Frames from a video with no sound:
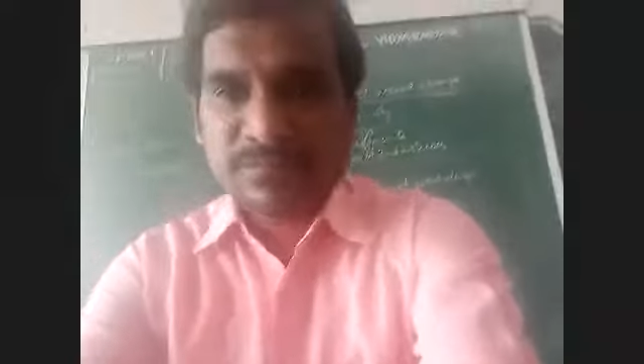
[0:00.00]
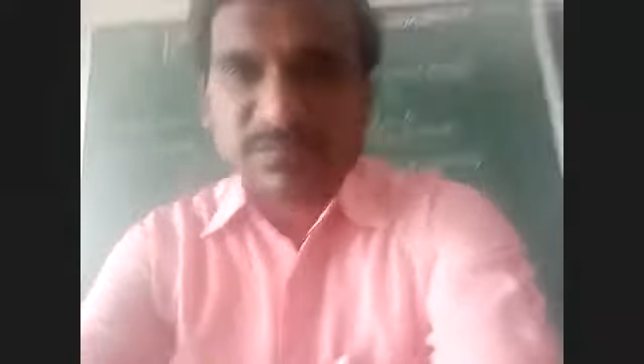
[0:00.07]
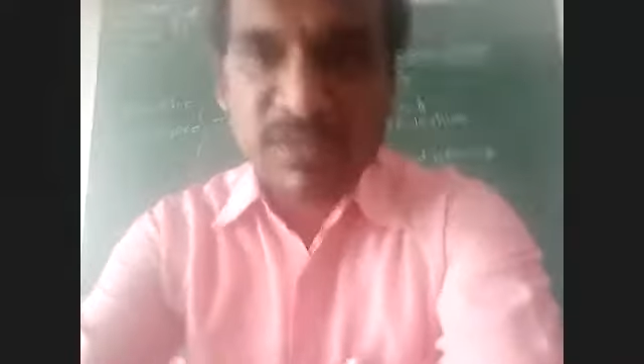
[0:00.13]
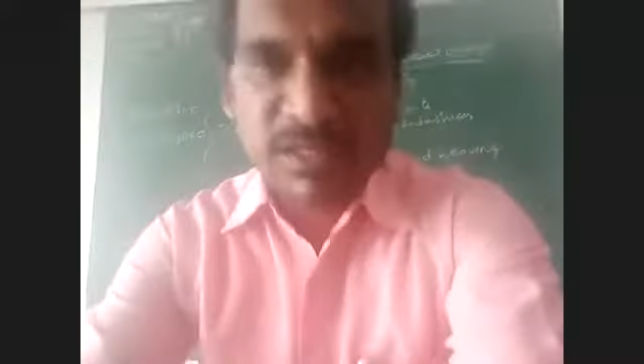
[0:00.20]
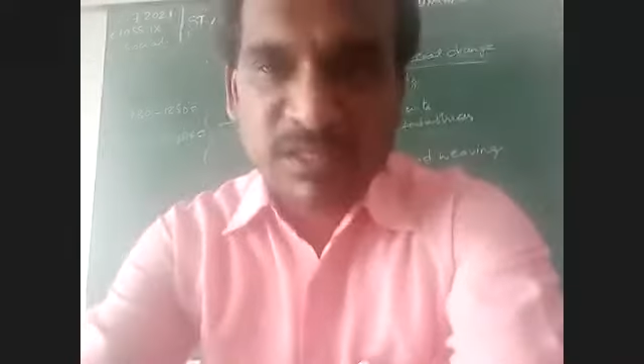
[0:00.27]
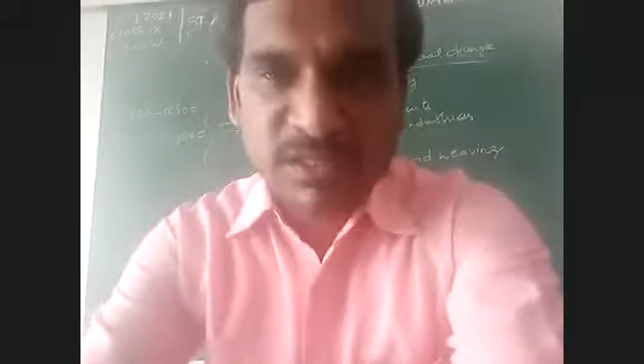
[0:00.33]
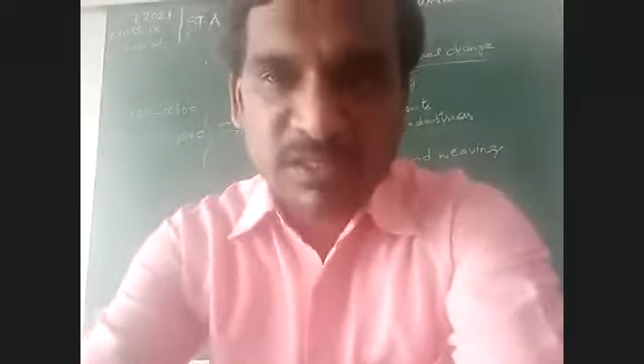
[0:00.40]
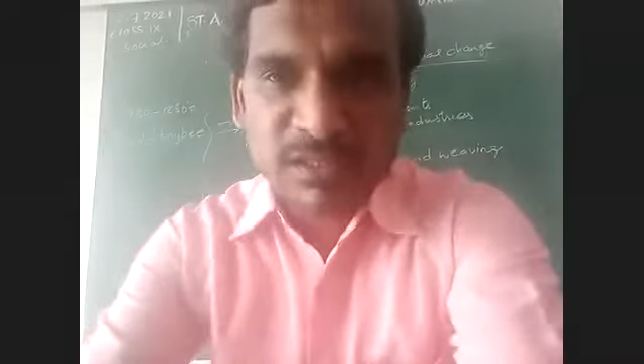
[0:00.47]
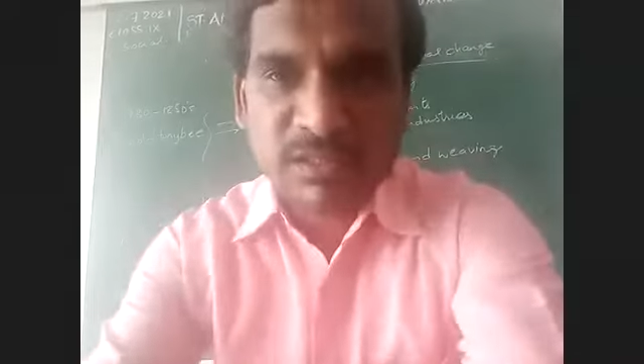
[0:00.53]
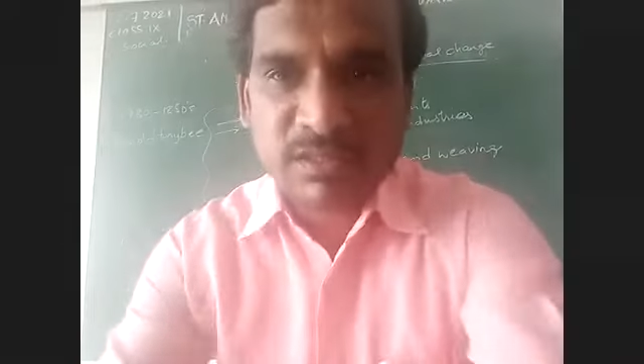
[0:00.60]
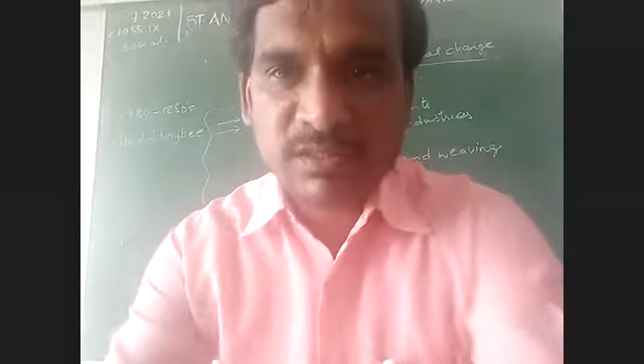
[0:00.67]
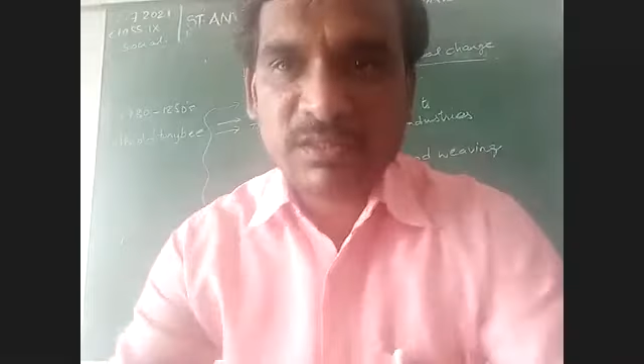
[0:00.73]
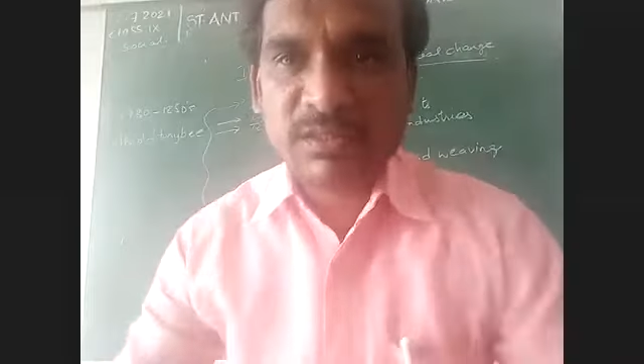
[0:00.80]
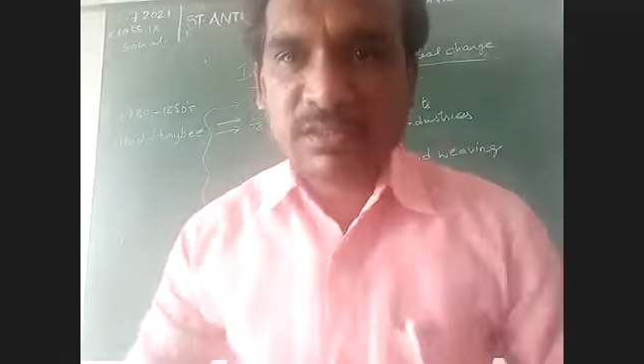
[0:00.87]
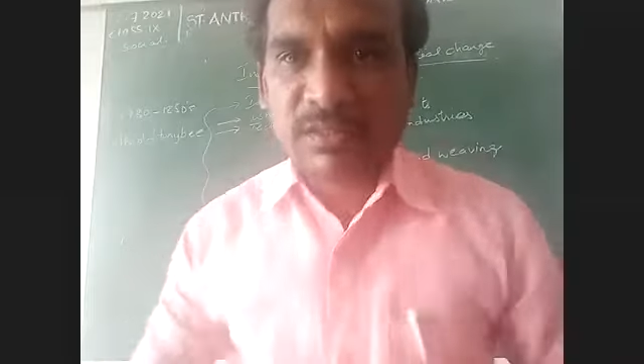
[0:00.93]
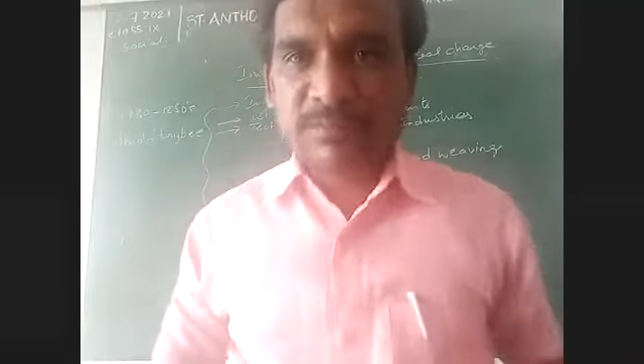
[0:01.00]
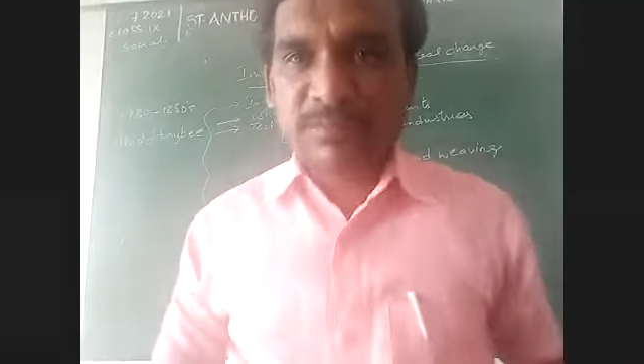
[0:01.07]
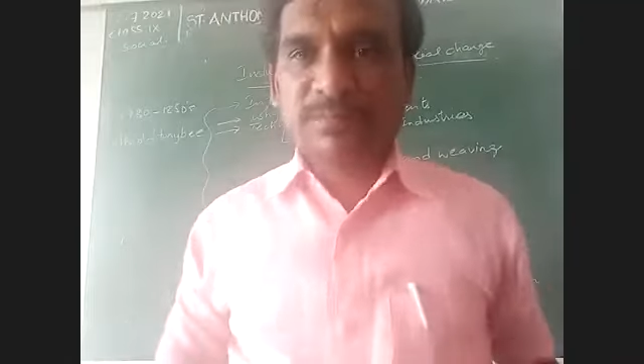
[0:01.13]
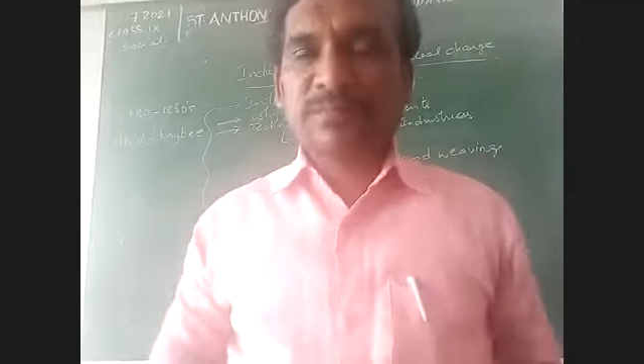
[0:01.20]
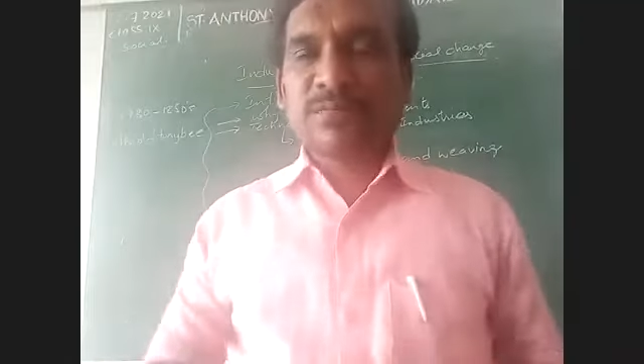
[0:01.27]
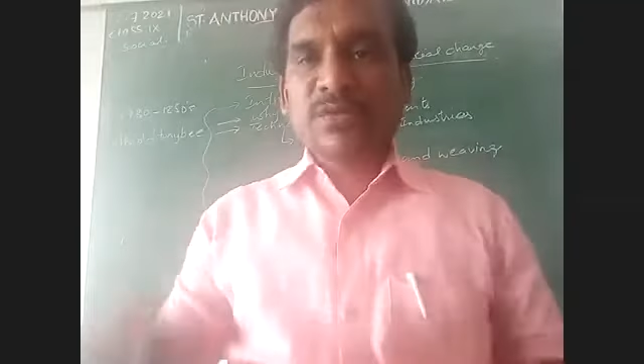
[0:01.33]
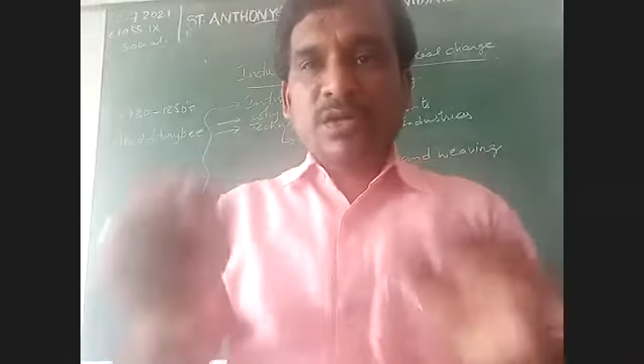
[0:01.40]
it
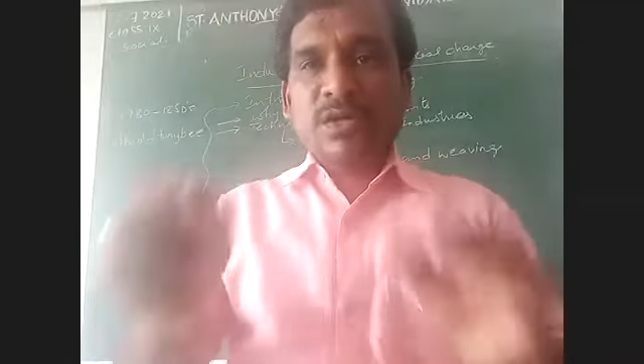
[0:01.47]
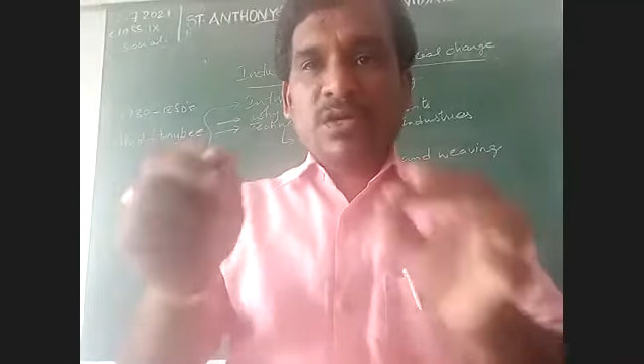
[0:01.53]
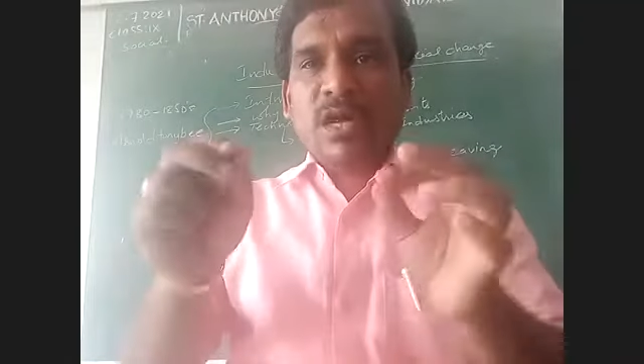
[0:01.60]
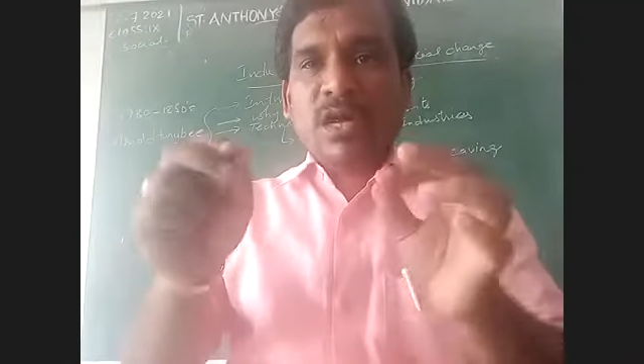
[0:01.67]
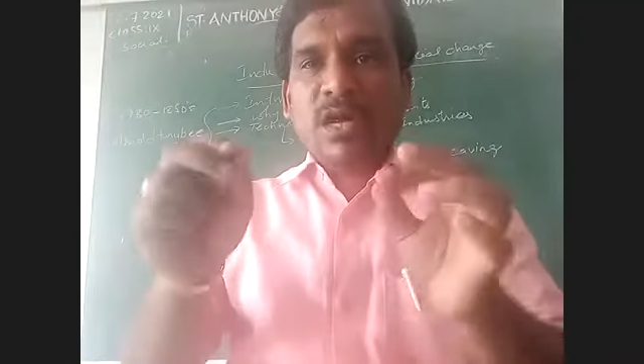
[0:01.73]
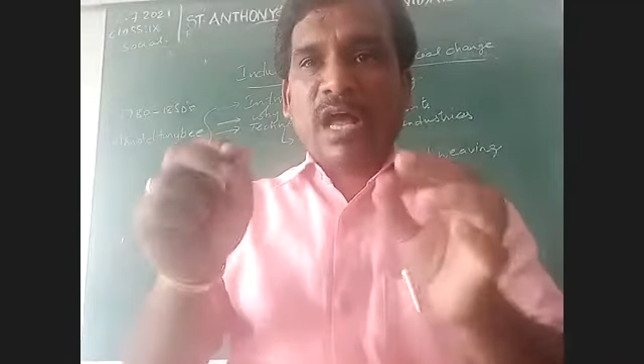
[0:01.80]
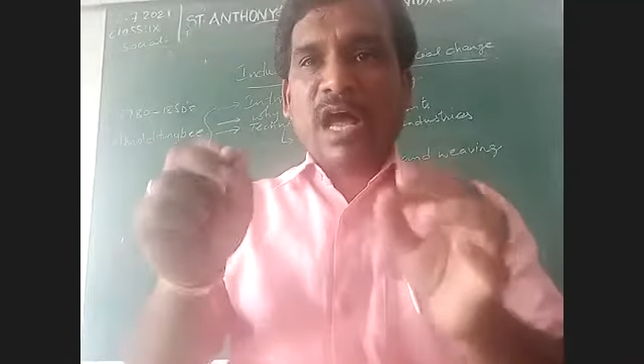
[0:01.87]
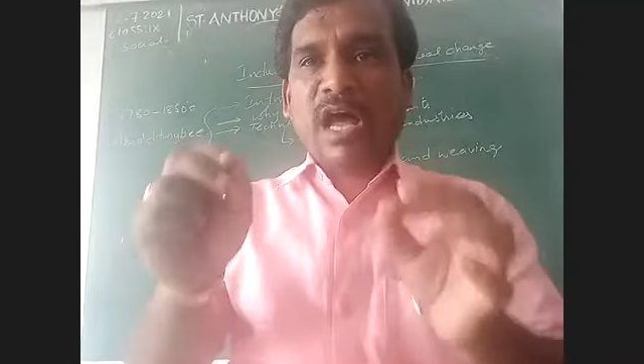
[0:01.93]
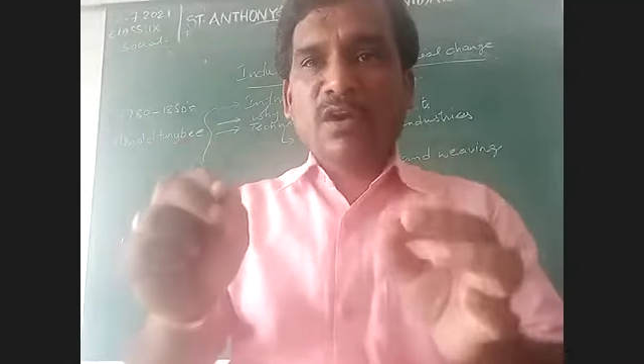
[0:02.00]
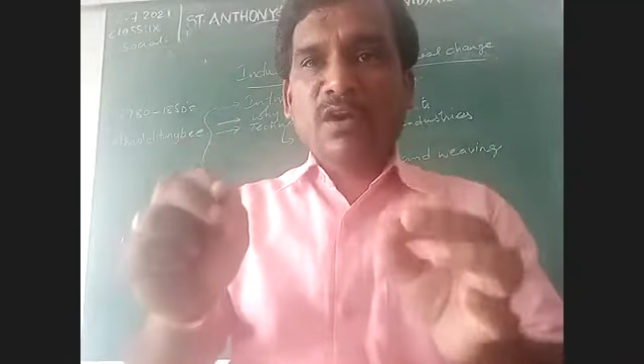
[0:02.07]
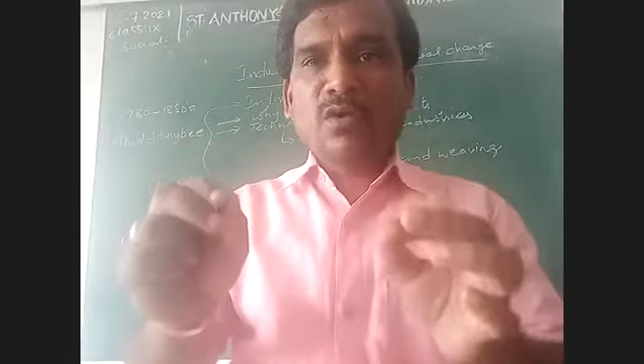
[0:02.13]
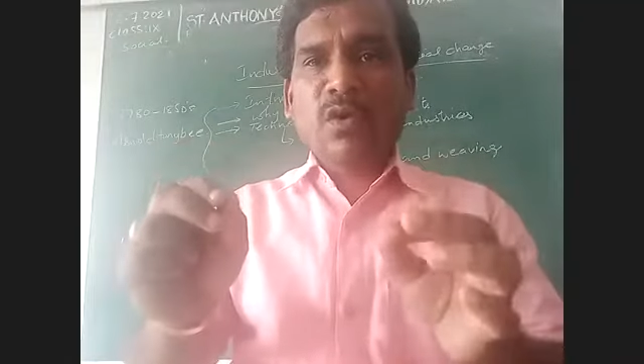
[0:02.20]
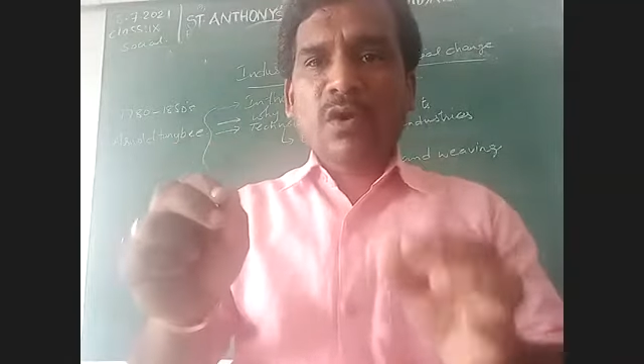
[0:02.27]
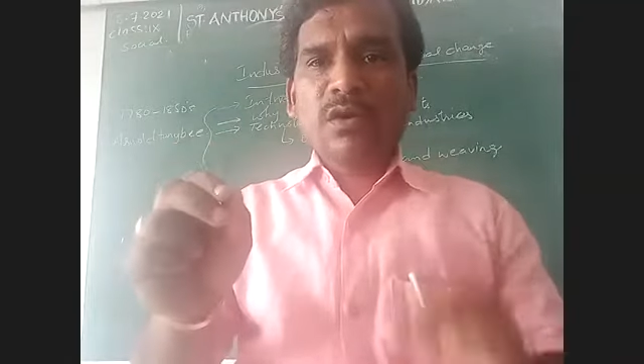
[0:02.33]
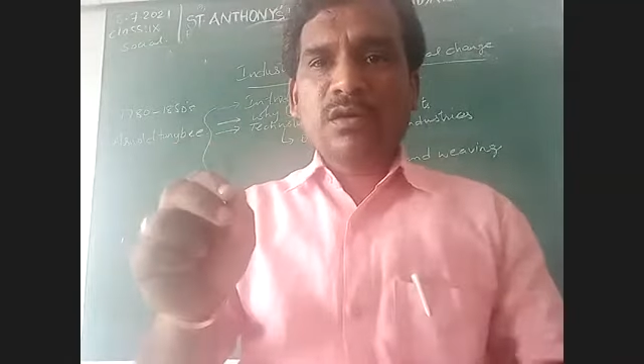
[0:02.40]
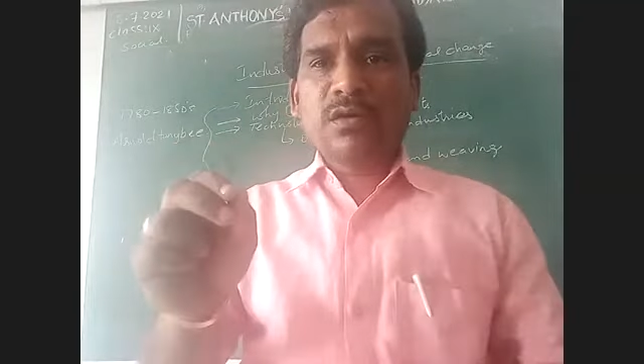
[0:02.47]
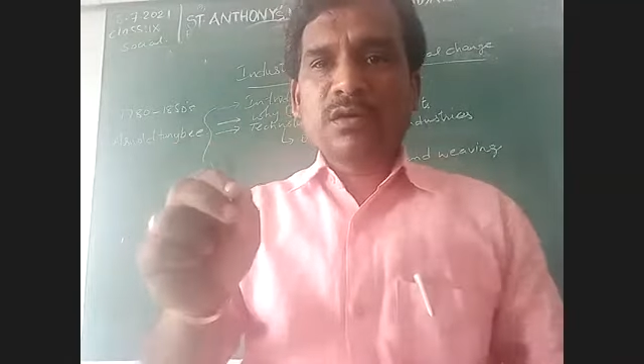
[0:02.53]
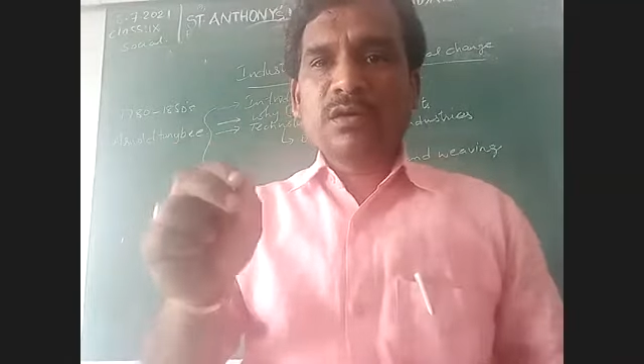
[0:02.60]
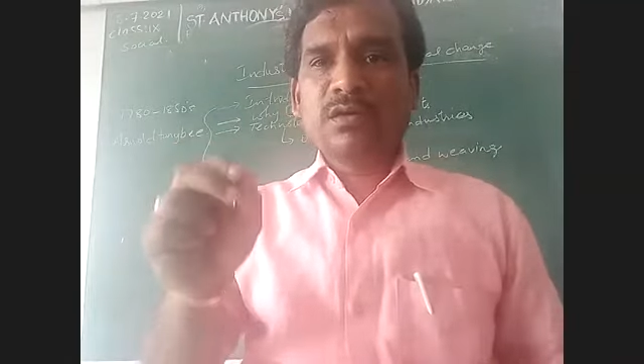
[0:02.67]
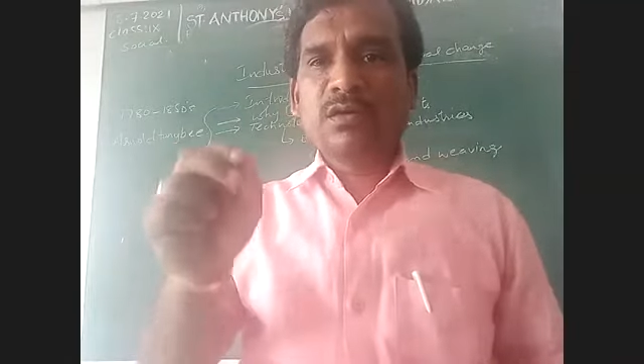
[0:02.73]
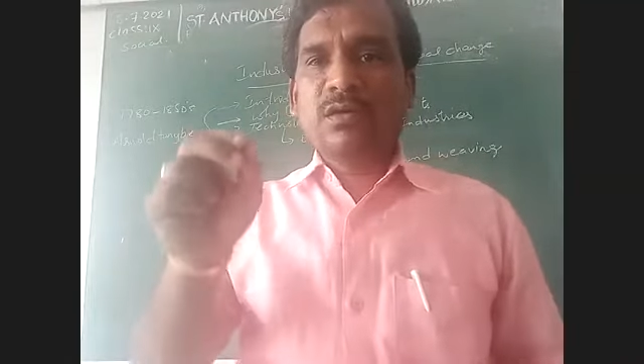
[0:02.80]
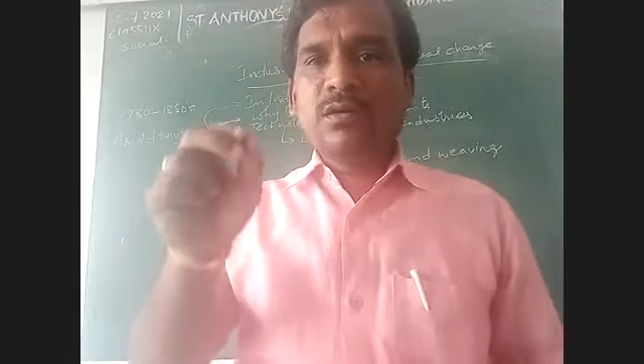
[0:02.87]
is
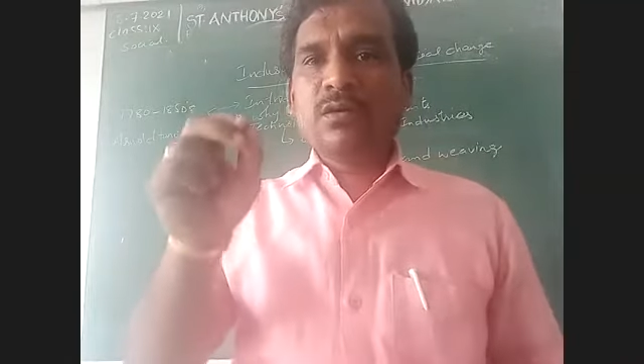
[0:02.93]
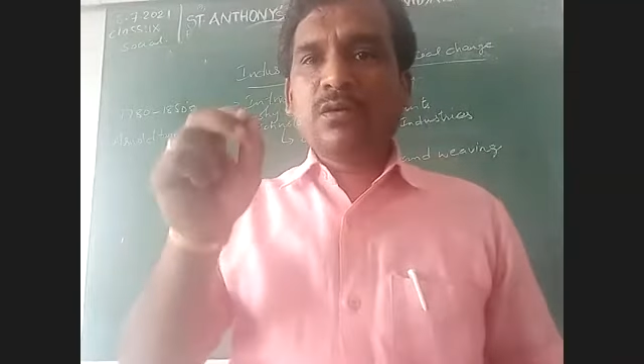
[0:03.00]
Arnold